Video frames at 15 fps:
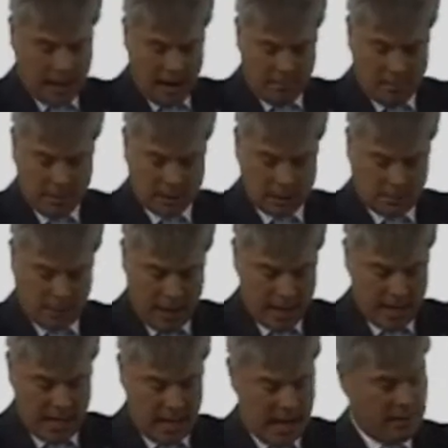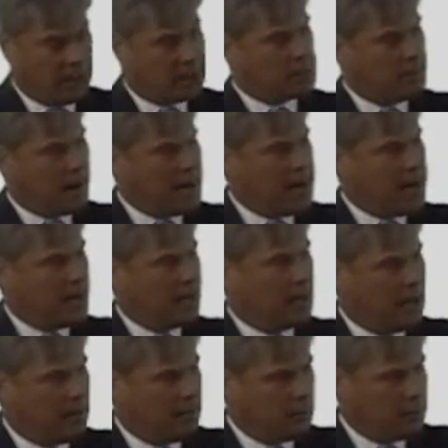government spending and the spending in
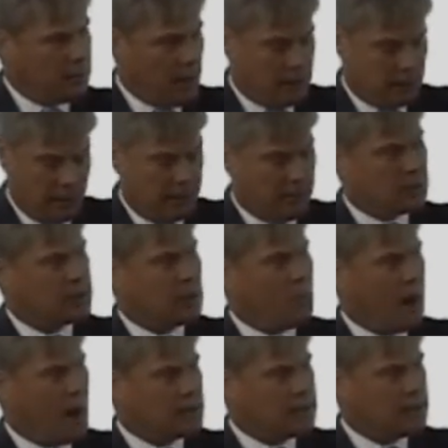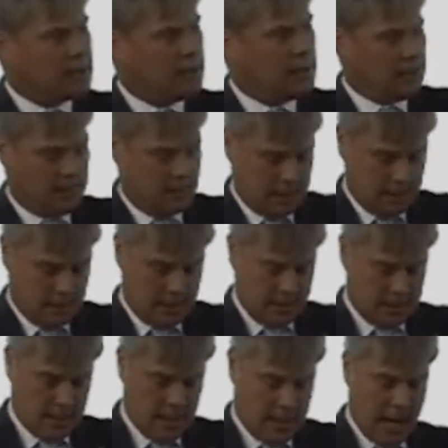liberals in Washington,
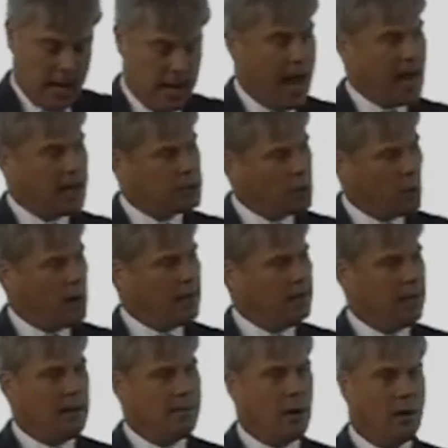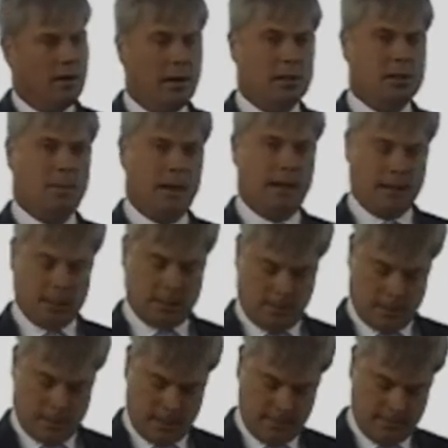and not join them on their spending
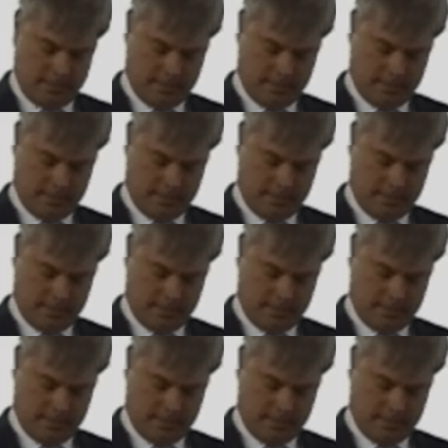spree.